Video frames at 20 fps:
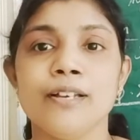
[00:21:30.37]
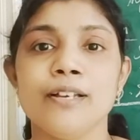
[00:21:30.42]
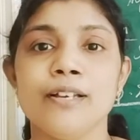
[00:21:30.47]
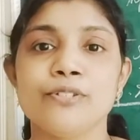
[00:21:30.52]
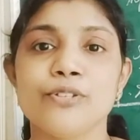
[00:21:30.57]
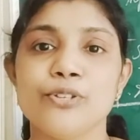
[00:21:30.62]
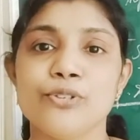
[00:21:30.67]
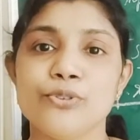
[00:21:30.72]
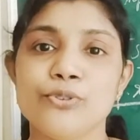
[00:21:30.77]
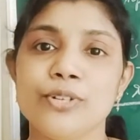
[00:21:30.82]

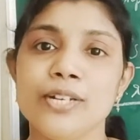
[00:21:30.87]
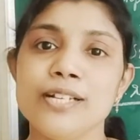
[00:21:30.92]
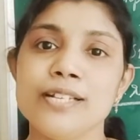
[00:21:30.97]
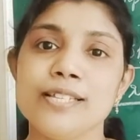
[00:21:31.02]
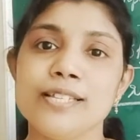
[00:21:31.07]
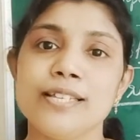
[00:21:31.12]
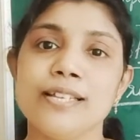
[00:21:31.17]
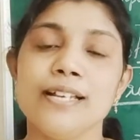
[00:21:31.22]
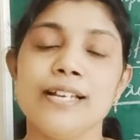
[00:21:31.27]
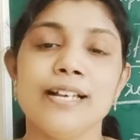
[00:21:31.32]
So
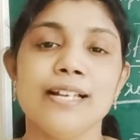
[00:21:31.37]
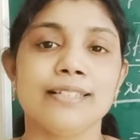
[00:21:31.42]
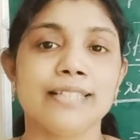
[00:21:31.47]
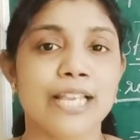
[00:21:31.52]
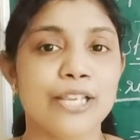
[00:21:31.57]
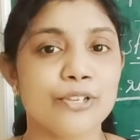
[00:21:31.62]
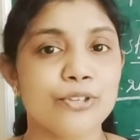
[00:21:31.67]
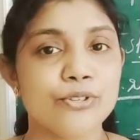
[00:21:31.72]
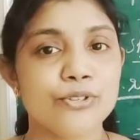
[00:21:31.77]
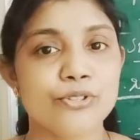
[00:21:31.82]
students,
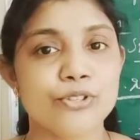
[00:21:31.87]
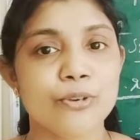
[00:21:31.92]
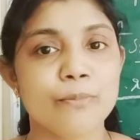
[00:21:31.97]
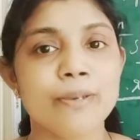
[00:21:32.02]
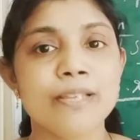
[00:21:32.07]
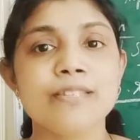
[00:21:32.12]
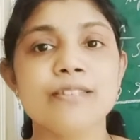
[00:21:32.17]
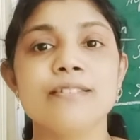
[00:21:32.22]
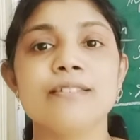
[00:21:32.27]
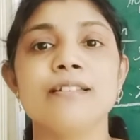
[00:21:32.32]
thank you so
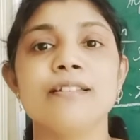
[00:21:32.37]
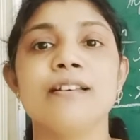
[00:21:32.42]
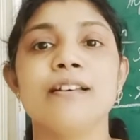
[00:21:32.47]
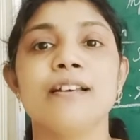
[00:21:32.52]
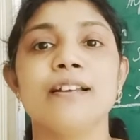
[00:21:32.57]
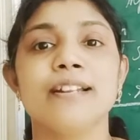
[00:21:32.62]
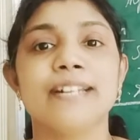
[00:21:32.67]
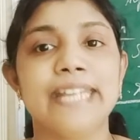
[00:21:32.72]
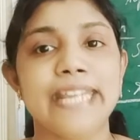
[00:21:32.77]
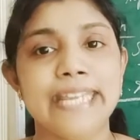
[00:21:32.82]
much.
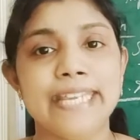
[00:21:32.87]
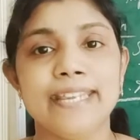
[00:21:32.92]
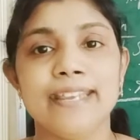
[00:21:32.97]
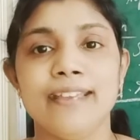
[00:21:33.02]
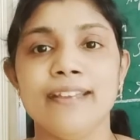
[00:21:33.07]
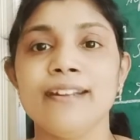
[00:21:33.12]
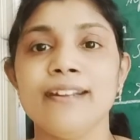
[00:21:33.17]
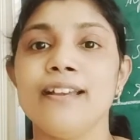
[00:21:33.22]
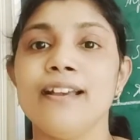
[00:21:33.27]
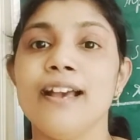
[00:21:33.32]
Take
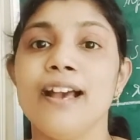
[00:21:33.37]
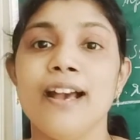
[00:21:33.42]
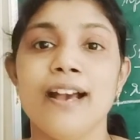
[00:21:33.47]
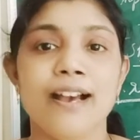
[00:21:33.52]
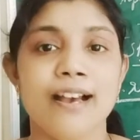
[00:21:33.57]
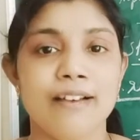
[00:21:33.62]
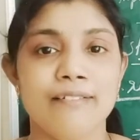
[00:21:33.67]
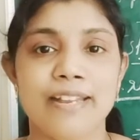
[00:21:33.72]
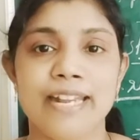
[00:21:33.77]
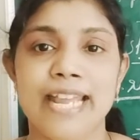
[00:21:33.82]
care.
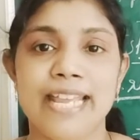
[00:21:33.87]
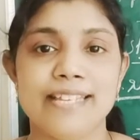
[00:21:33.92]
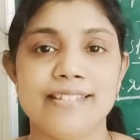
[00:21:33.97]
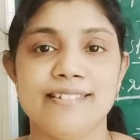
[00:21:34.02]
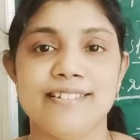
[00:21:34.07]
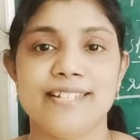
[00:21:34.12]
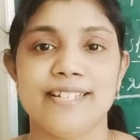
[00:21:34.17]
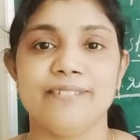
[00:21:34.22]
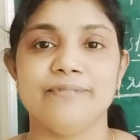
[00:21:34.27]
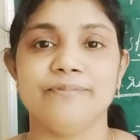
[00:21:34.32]
Have a nice day.